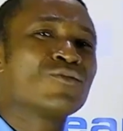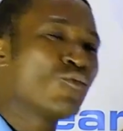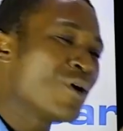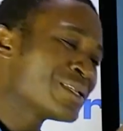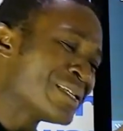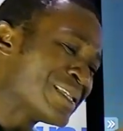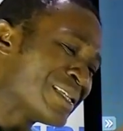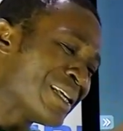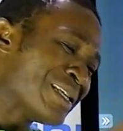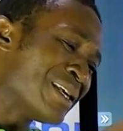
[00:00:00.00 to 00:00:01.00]
Once it's
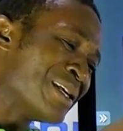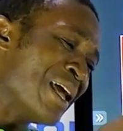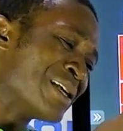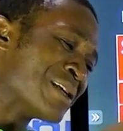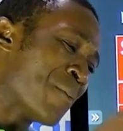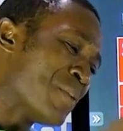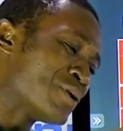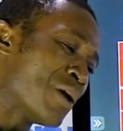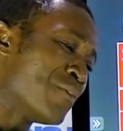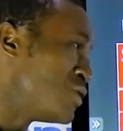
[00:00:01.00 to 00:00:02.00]
a
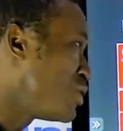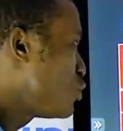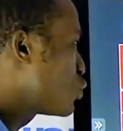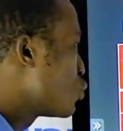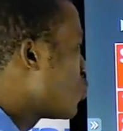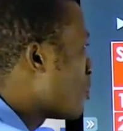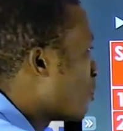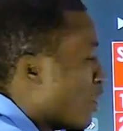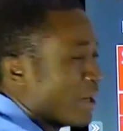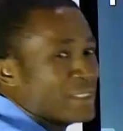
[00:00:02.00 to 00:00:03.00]
separation between 2
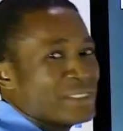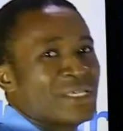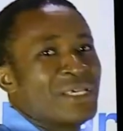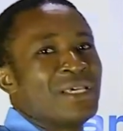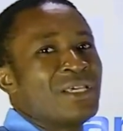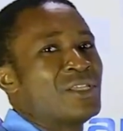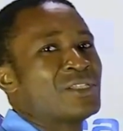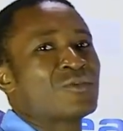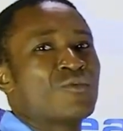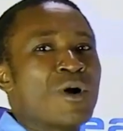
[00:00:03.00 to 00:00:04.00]
points,
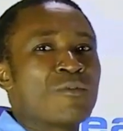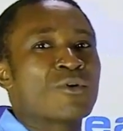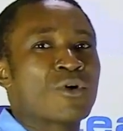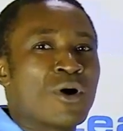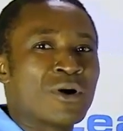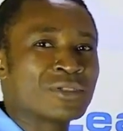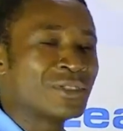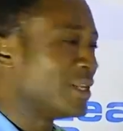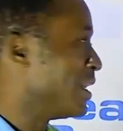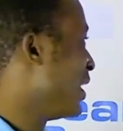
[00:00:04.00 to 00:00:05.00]
it's what we
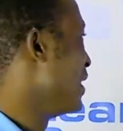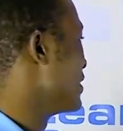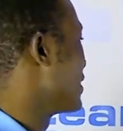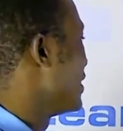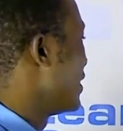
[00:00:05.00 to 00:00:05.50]
call length.